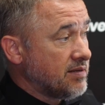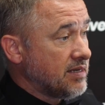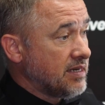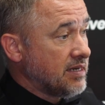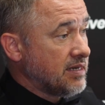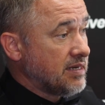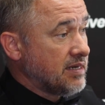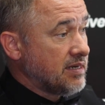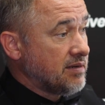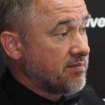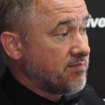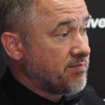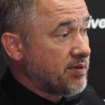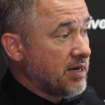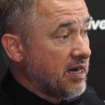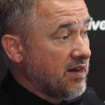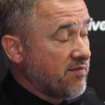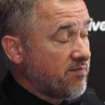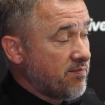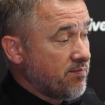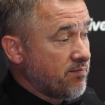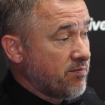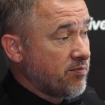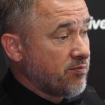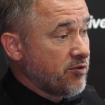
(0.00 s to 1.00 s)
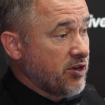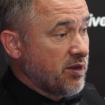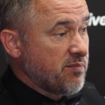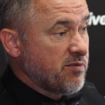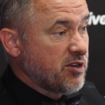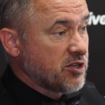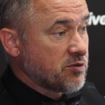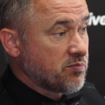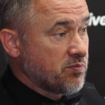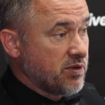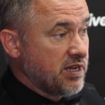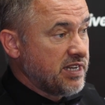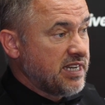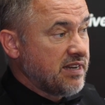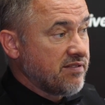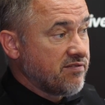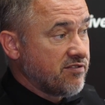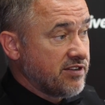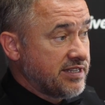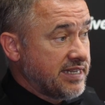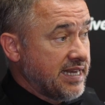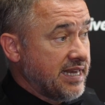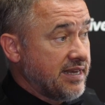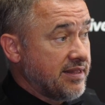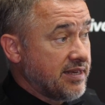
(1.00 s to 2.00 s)
But I pretty much played
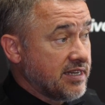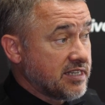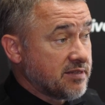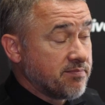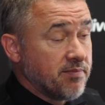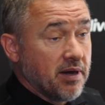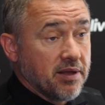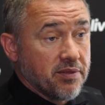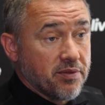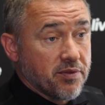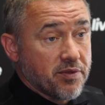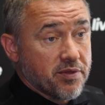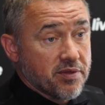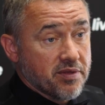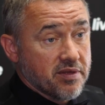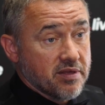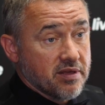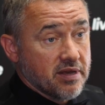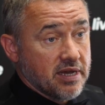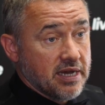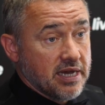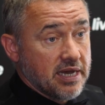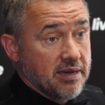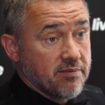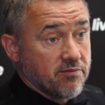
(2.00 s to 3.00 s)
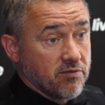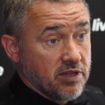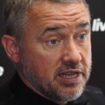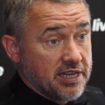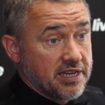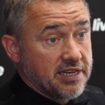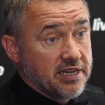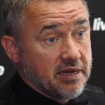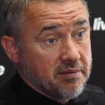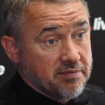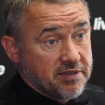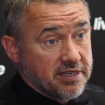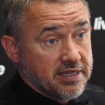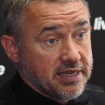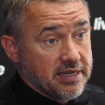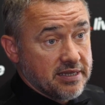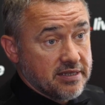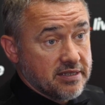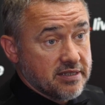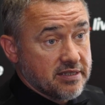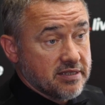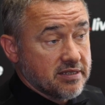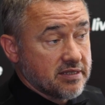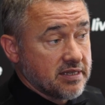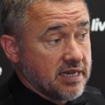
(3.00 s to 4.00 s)
every day this month, leading up to
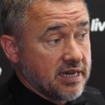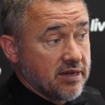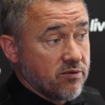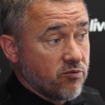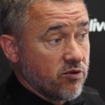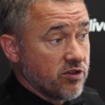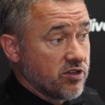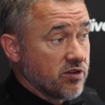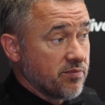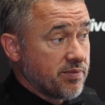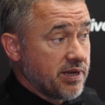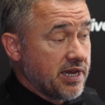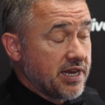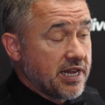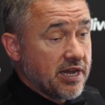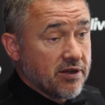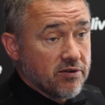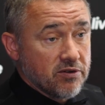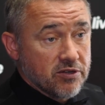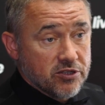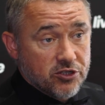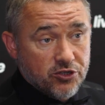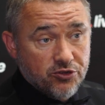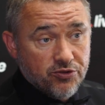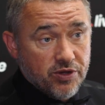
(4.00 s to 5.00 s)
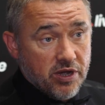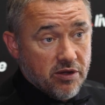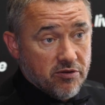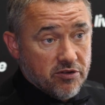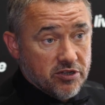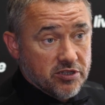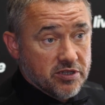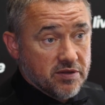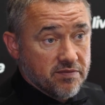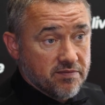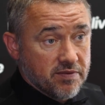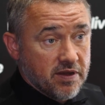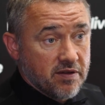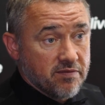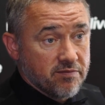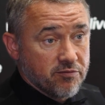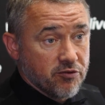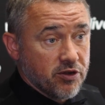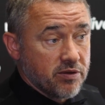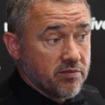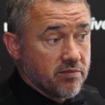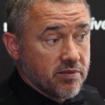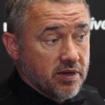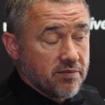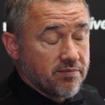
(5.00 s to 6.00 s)
this, whether it be an hour or 2 hours,
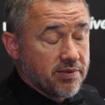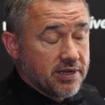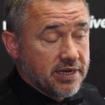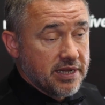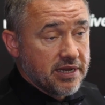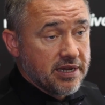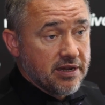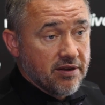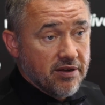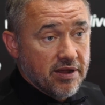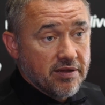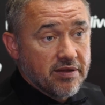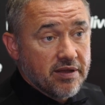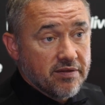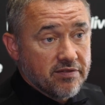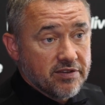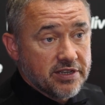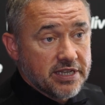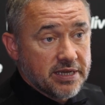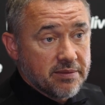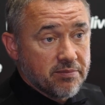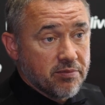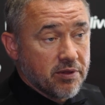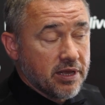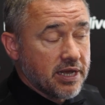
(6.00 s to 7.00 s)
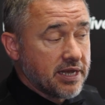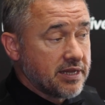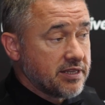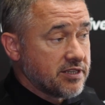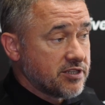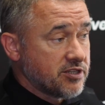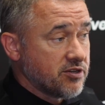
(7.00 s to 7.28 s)
I've been in there every day playing.